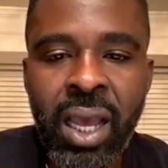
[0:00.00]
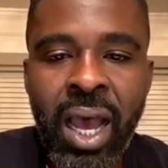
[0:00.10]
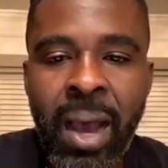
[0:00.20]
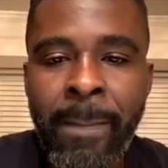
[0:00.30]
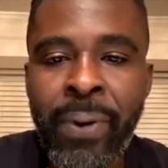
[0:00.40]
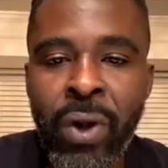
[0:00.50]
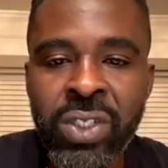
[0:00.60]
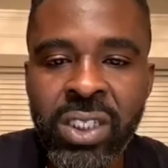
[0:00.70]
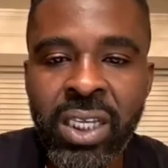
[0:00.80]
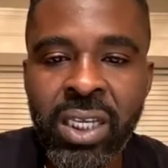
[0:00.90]
I'm
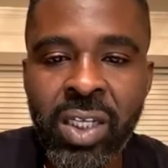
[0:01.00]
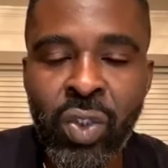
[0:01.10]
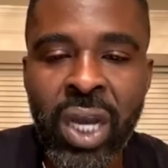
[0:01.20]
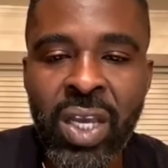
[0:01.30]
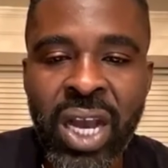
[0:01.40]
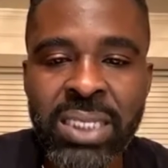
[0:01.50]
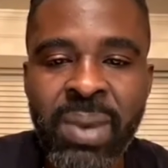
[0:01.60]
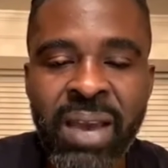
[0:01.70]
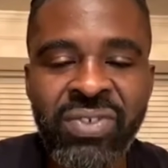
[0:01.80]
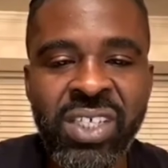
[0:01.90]
personally, you got some
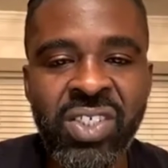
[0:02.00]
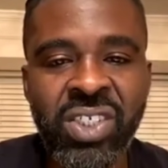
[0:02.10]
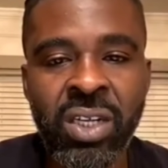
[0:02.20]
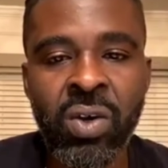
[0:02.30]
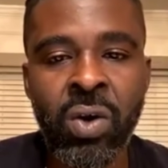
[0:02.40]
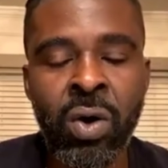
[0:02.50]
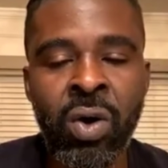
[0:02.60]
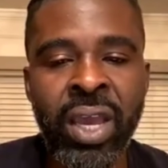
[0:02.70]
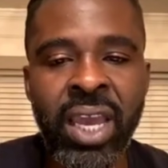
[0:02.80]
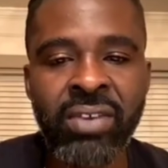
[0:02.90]
FGE shit
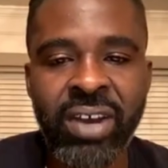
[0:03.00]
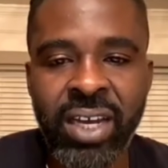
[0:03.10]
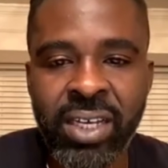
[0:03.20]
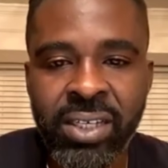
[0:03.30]
on hand, right?